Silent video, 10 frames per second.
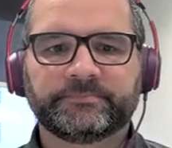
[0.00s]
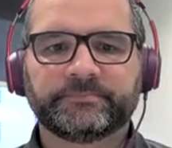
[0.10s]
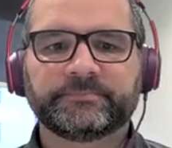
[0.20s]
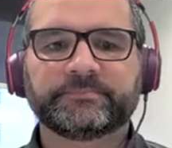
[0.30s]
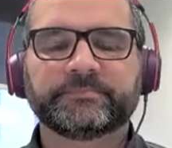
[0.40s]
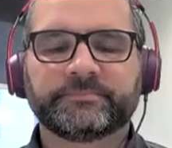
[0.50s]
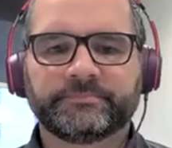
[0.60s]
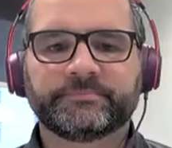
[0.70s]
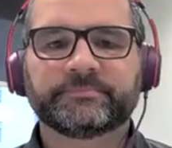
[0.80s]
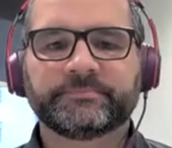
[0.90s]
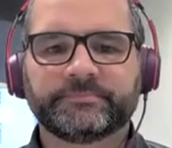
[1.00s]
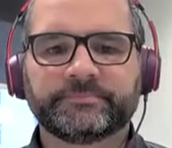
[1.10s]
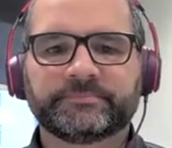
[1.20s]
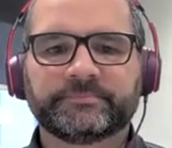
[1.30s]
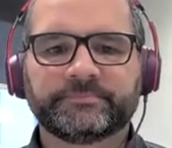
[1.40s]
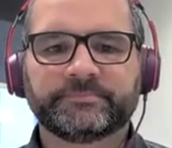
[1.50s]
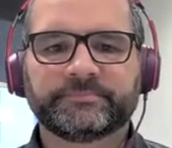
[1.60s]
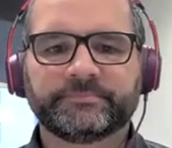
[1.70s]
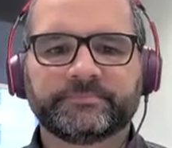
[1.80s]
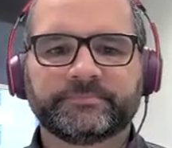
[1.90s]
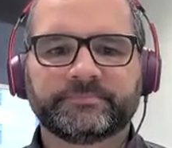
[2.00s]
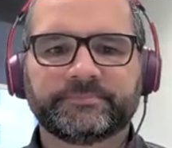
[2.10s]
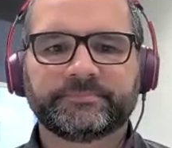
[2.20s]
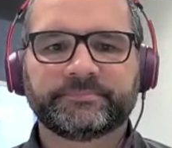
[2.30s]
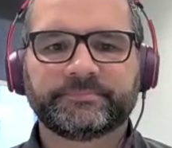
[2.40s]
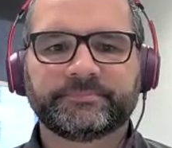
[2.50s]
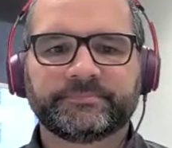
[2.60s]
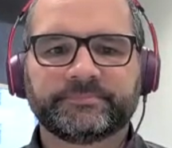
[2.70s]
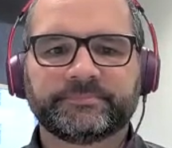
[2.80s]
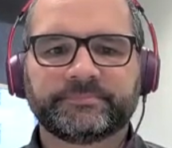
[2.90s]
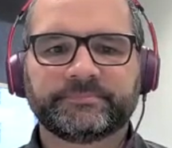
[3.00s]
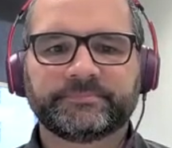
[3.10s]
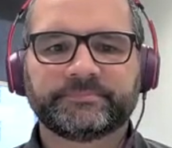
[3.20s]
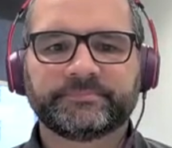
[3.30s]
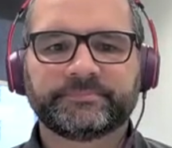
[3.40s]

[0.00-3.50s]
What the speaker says: No words are spoken by the person on screen.